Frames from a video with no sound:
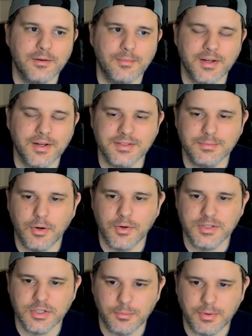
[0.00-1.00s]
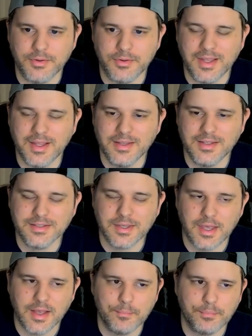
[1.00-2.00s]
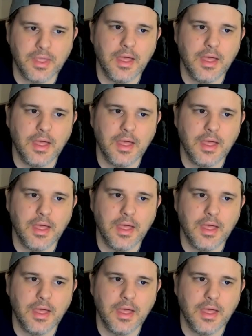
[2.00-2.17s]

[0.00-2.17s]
Domantas Sabonis should be able to eat in this game.